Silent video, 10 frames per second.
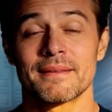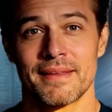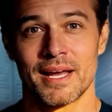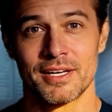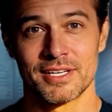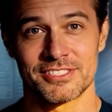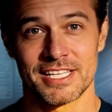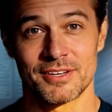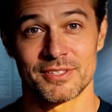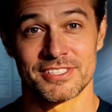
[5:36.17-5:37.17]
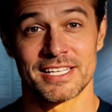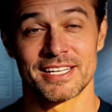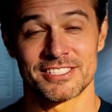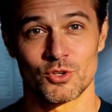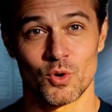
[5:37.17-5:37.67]
Now here's the other thing
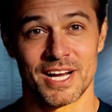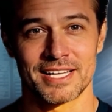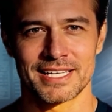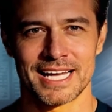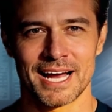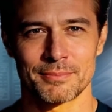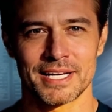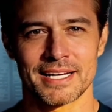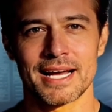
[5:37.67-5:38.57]
that's quietly happening,